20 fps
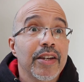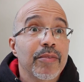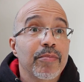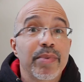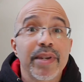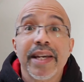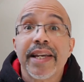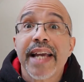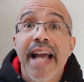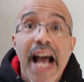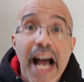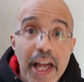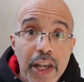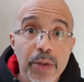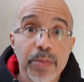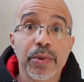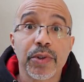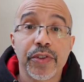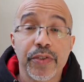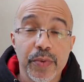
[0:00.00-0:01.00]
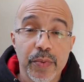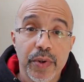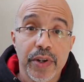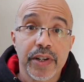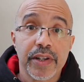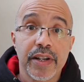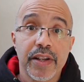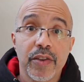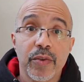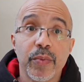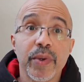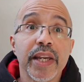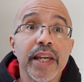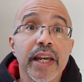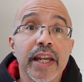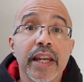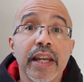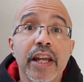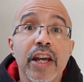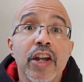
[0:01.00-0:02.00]
be accountable to one another. We
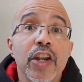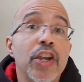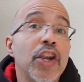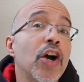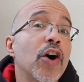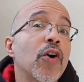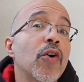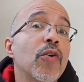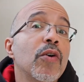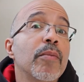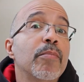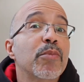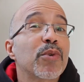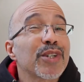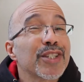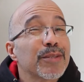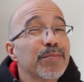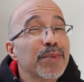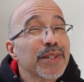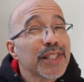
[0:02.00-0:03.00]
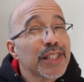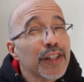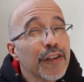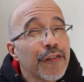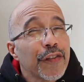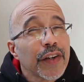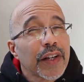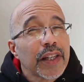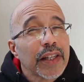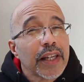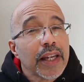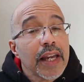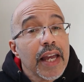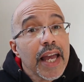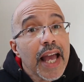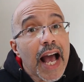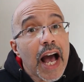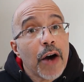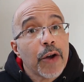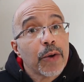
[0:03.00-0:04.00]
can know more specifically
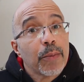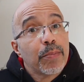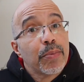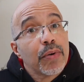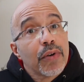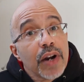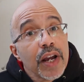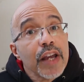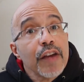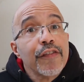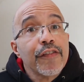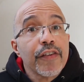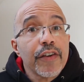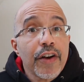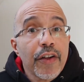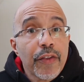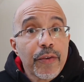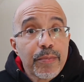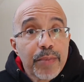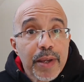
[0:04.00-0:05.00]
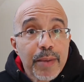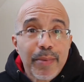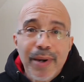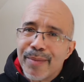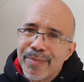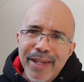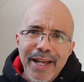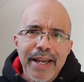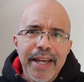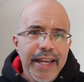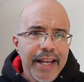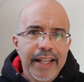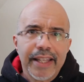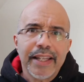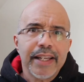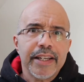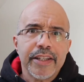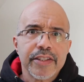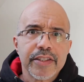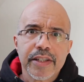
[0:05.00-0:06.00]
how to pray for other people. I'm not
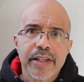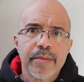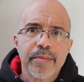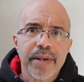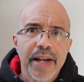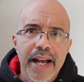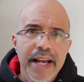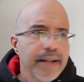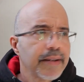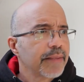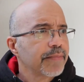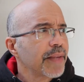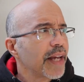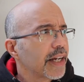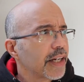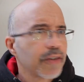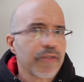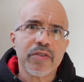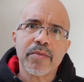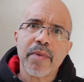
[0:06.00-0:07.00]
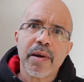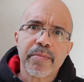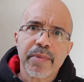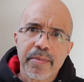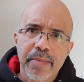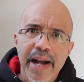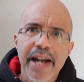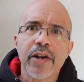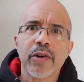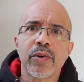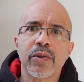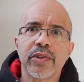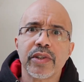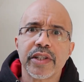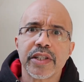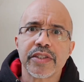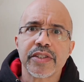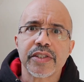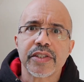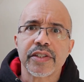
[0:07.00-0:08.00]
going to remember my whole
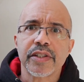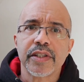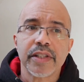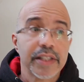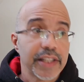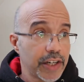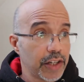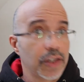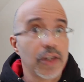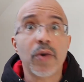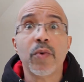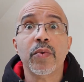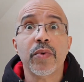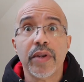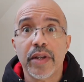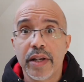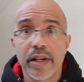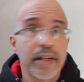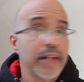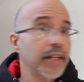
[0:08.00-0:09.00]
list, let alone